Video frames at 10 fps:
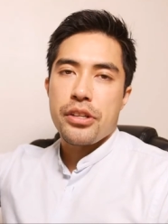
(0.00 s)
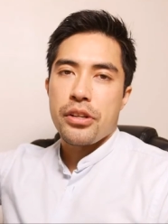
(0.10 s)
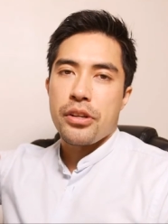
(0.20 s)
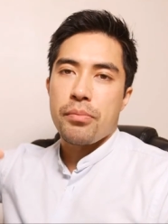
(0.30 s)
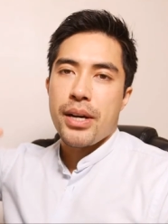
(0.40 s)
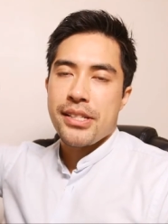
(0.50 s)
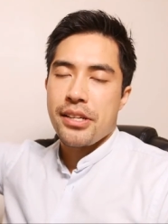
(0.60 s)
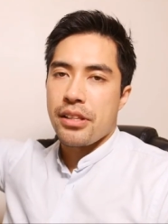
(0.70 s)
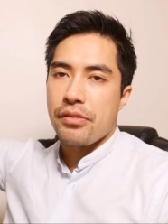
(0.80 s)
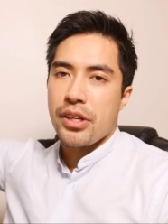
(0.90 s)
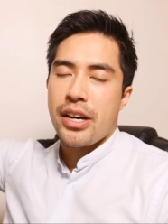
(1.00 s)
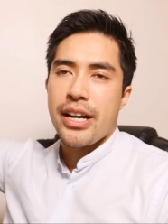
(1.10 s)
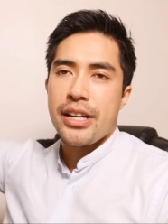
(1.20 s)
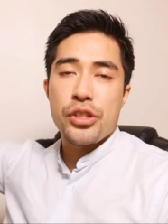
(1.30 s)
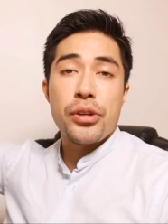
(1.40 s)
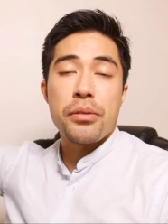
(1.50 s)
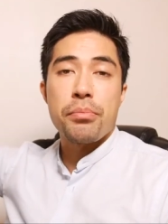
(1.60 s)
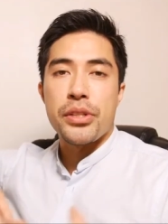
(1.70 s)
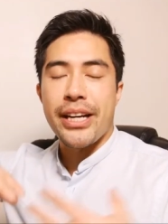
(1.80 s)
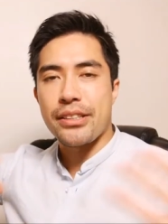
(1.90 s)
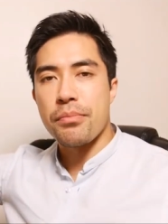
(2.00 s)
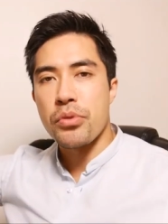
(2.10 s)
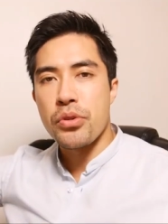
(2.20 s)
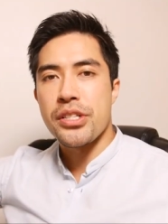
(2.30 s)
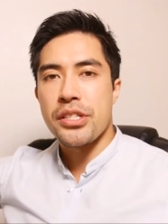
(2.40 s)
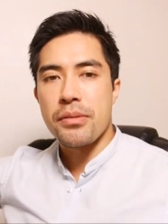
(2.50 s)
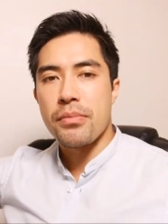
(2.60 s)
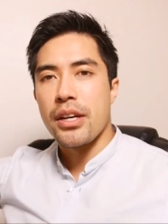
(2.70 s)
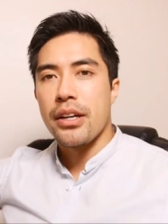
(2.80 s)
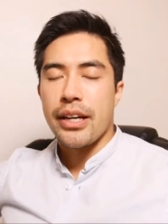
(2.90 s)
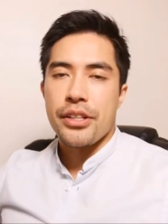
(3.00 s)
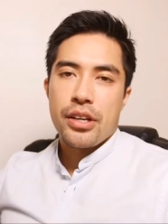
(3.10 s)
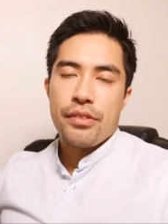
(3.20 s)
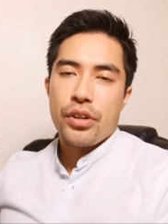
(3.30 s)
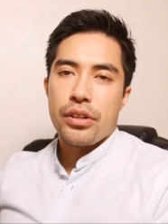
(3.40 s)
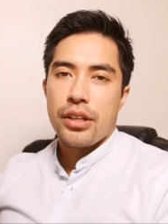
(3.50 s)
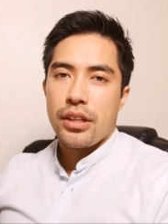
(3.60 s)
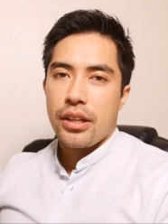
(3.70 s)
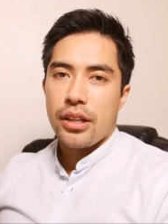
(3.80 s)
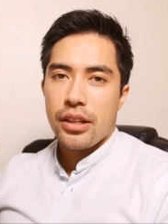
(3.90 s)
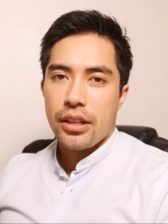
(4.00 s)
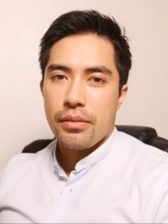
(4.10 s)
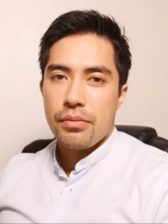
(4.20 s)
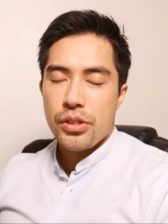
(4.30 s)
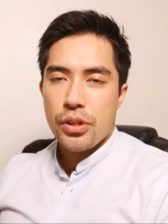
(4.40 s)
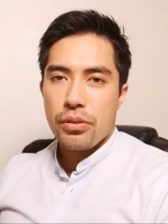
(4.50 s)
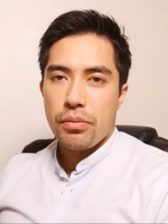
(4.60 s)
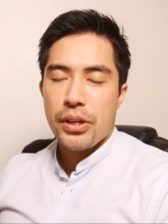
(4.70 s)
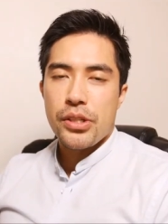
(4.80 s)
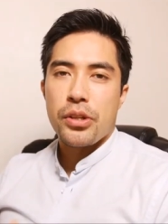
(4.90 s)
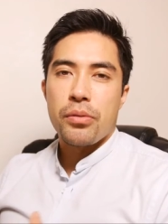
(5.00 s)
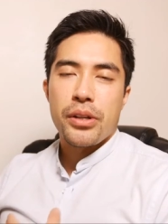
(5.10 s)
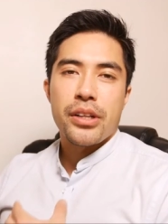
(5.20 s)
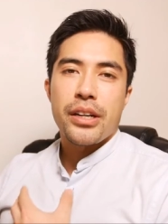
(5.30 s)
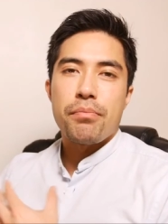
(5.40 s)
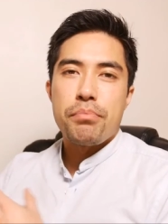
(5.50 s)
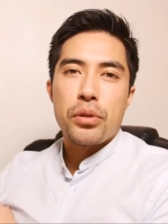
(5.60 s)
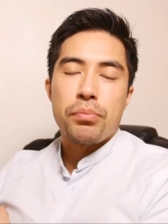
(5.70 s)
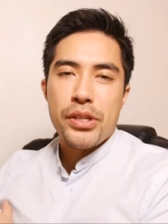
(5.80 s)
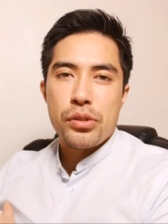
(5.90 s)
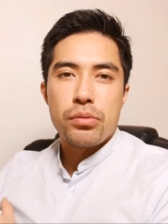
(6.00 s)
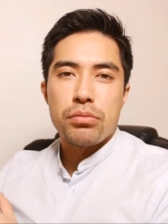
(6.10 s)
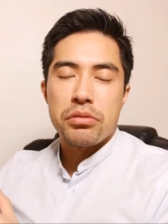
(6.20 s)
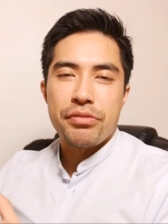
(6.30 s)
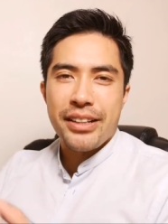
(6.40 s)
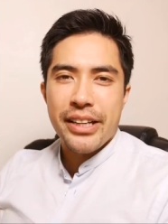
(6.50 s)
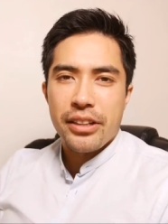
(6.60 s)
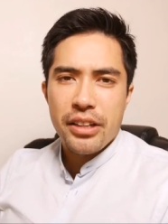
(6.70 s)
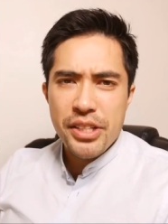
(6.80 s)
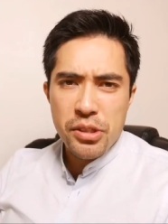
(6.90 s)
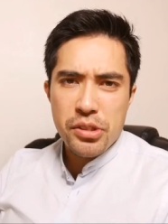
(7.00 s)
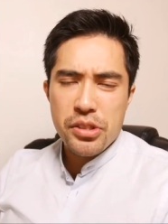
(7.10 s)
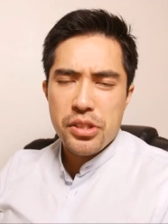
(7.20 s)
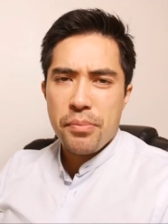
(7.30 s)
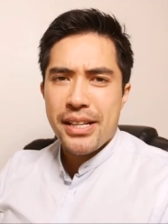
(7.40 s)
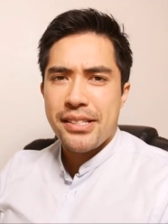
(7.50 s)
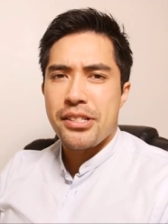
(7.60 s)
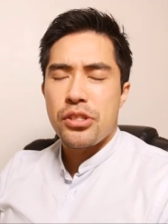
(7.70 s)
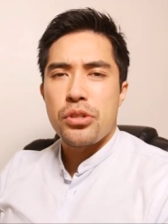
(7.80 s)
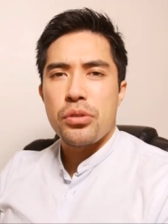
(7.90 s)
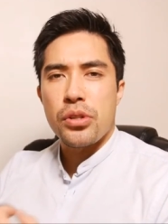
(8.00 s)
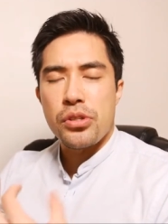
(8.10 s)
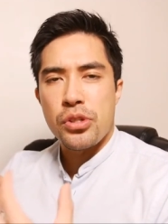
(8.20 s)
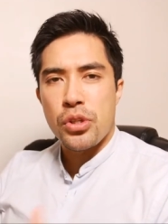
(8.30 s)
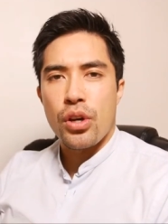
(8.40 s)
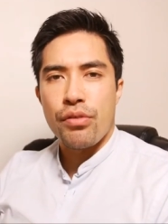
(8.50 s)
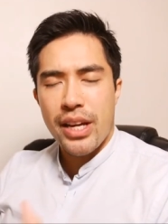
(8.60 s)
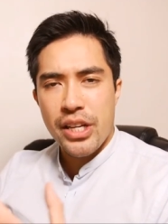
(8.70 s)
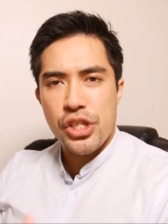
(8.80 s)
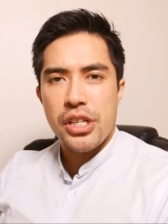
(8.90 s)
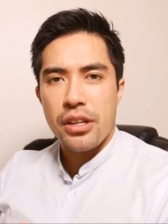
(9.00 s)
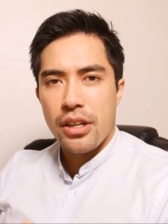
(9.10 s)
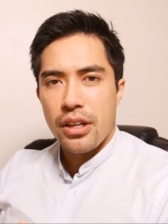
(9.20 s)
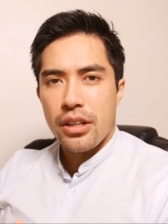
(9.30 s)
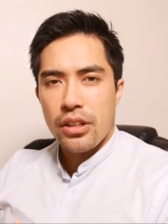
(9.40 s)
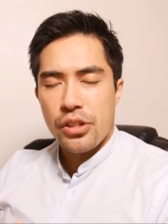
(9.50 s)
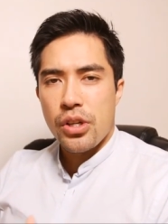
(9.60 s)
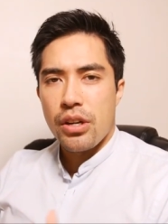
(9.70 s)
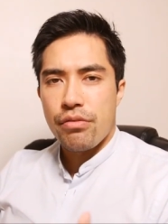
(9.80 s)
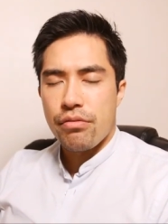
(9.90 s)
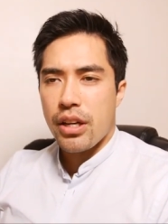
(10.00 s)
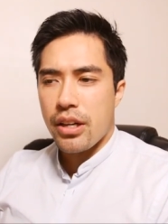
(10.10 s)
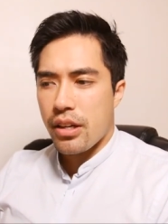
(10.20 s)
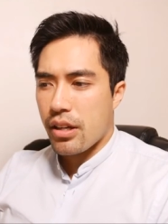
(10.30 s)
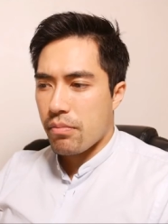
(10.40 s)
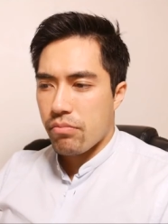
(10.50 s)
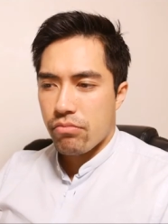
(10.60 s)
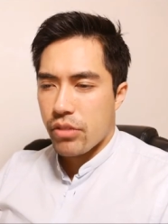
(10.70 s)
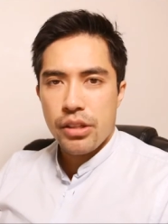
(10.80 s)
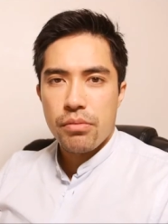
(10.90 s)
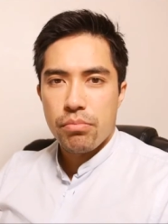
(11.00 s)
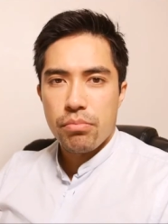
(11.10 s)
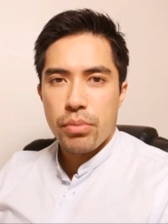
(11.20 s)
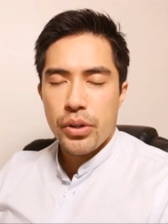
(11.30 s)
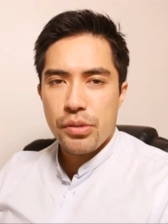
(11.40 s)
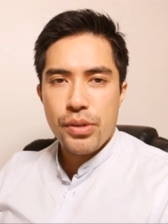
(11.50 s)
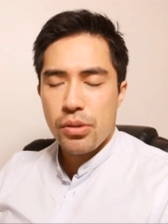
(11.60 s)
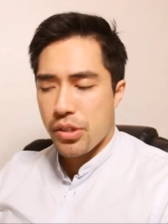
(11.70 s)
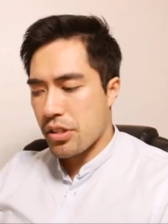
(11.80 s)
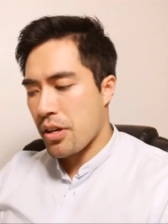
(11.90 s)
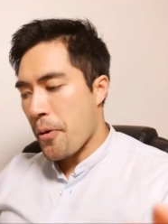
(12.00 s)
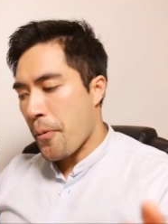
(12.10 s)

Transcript: you know myostatin levels are high, so you can protect the immune system and divert. Uh, so because you don't want to kind of build muscle without any kind of resources, so it makes sense to conserve energy, conserve um, you know body's resources.